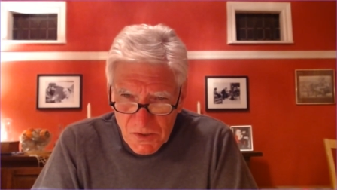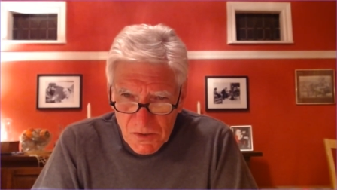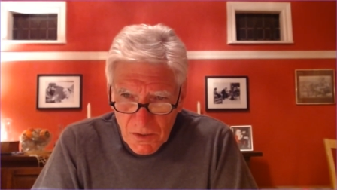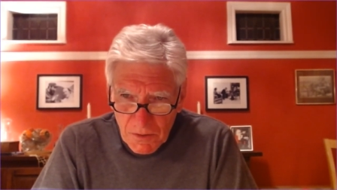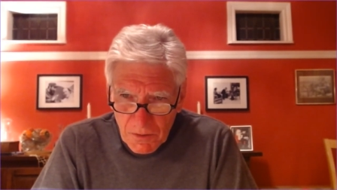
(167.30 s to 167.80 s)

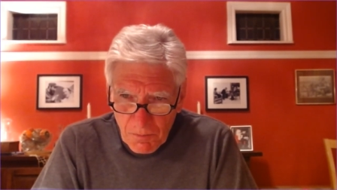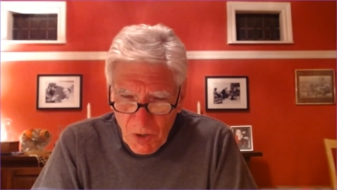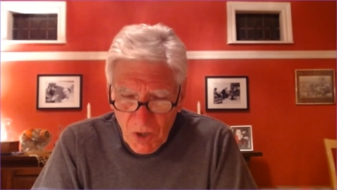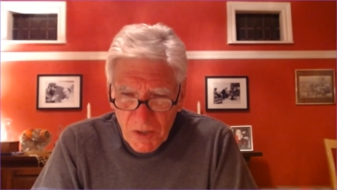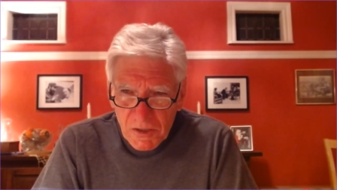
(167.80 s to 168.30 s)
uh,
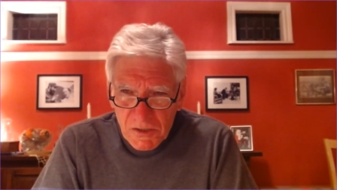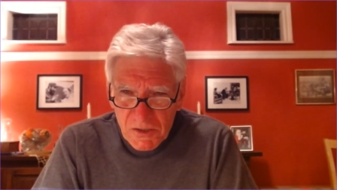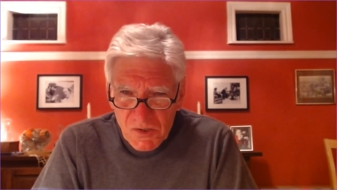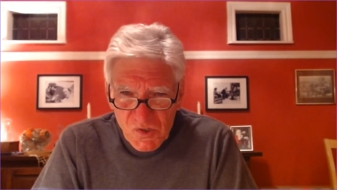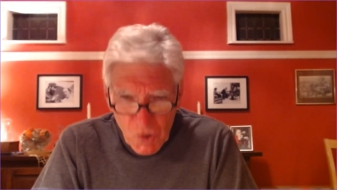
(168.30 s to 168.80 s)
bodily
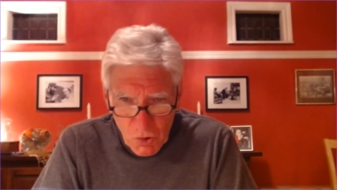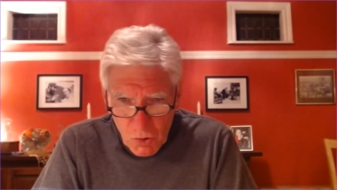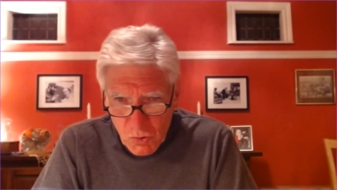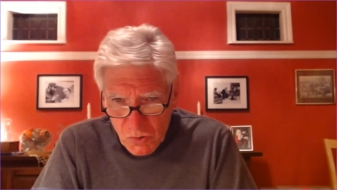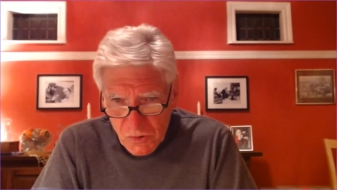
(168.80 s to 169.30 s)

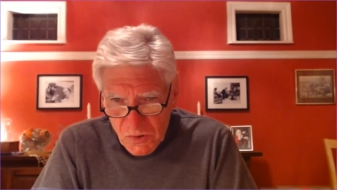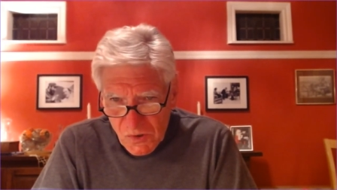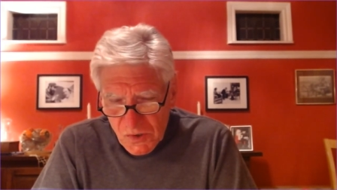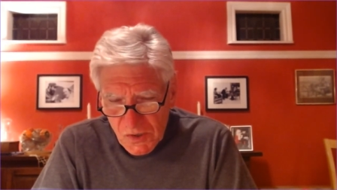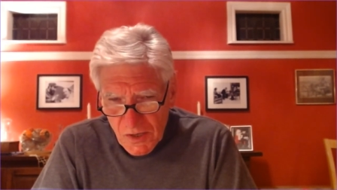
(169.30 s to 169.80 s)

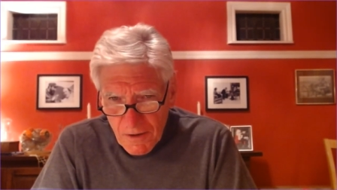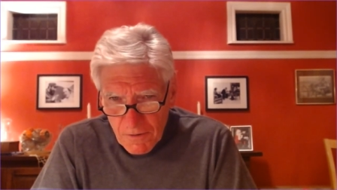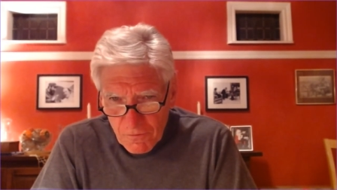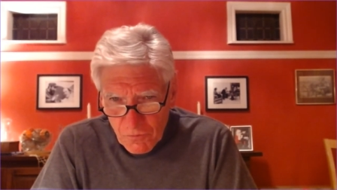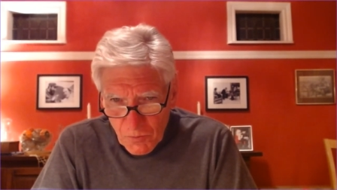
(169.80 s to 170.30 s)
zones
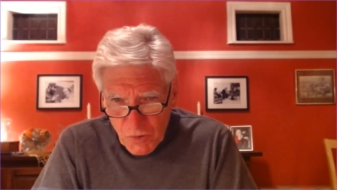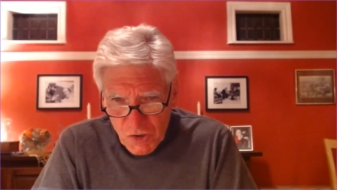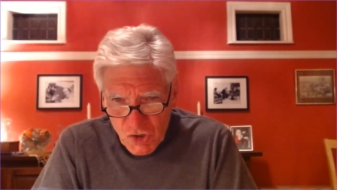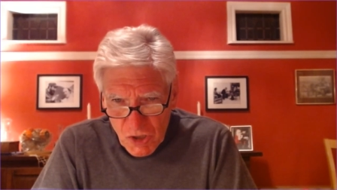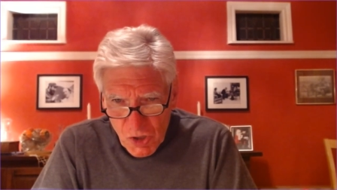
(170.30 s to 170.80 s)
from
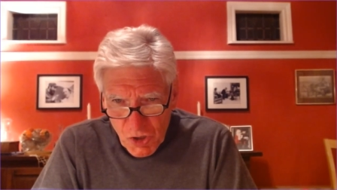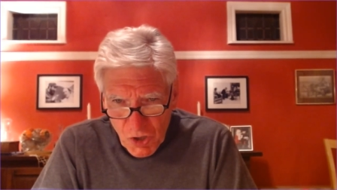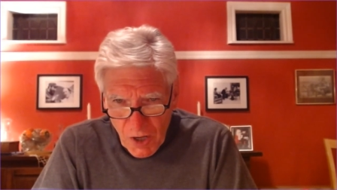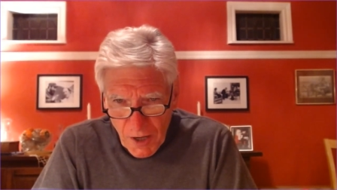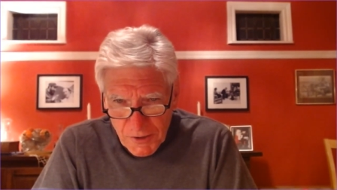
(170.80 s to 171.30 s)
which he
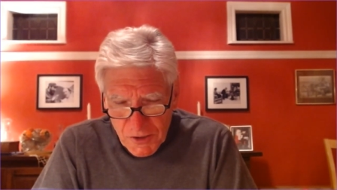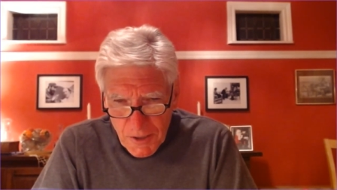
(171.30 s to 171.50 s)
thought